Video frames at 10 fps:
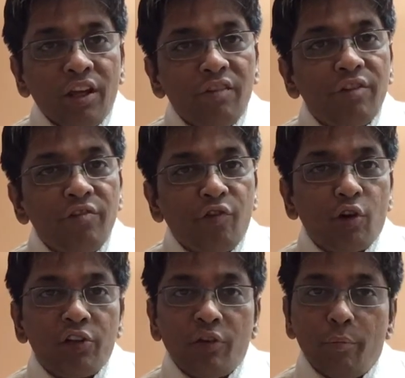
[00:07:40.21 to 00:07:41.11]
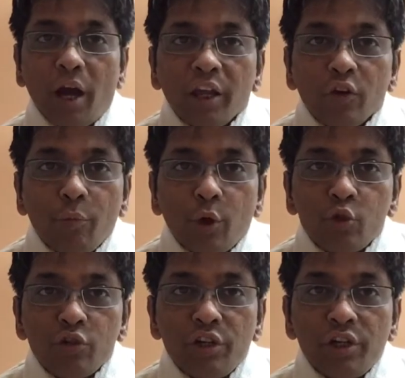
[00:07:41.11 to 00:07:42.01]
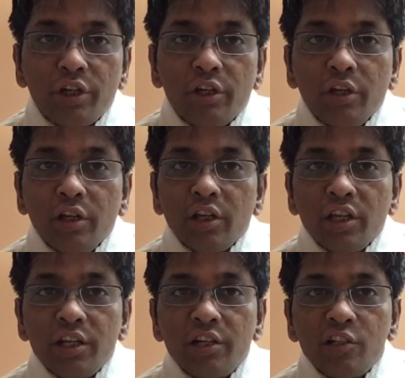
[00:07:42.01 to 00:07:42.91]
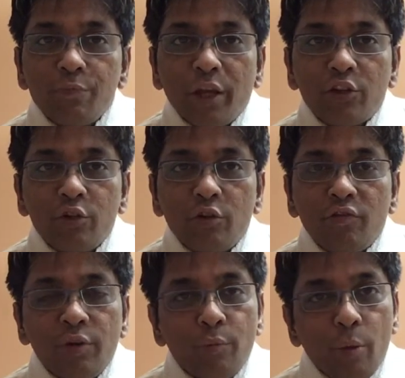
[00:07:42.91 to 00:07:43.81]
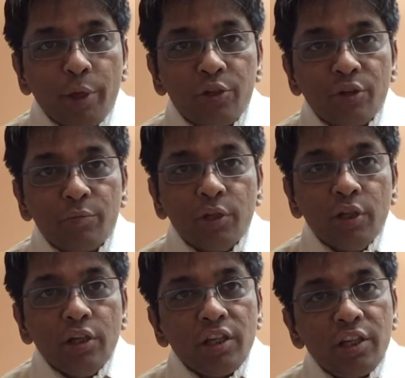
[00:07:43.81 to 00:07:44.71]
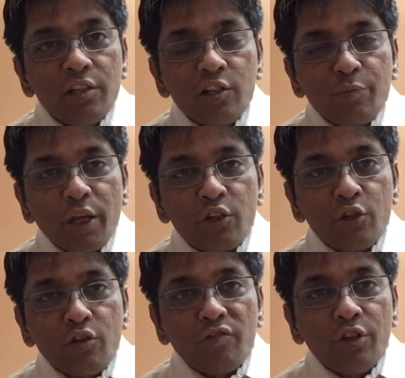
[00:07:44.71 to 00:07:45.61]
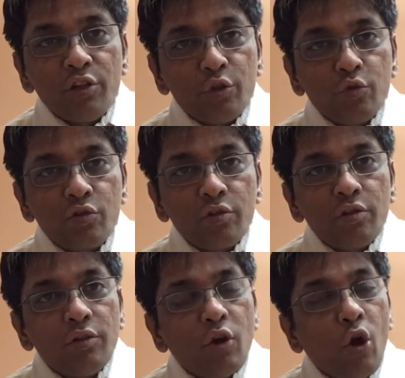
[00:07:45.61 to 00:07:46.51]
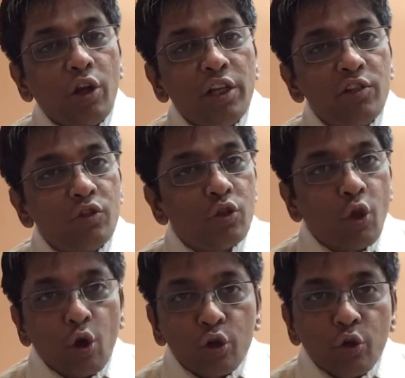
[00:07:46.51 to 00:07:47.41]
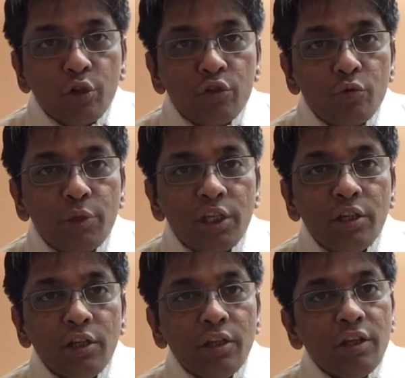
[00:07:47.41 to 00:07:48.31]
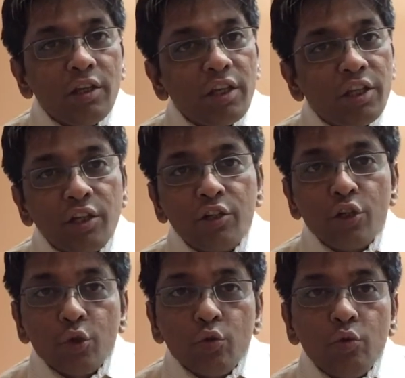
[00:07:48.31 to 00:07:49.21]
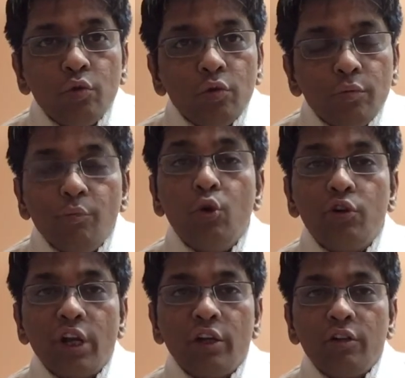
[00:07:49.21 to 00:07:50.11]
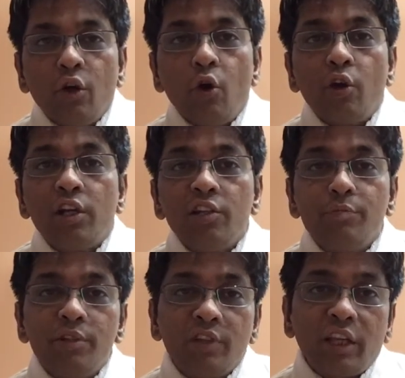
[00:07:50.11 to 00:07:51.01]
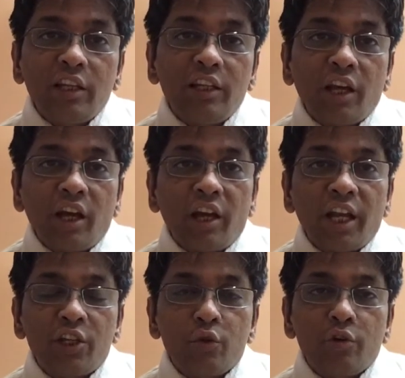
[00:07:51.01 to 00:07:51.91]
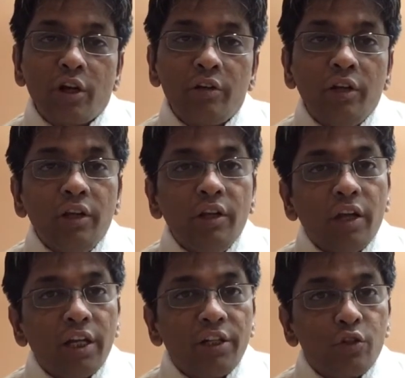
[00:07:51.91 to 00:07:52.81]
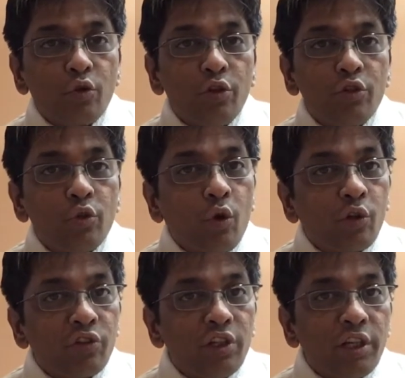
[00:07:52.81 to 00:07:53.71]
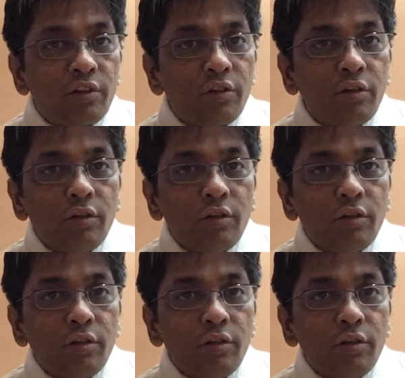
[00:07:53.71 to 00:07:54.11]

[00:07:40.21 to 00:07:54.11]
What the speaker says: Every fall is a buying opportunity, irrespective of the momentum, irrespective of the news. Oil is not going to be in a new bull run. Oil is basically a corrective run, and it is going to oscillate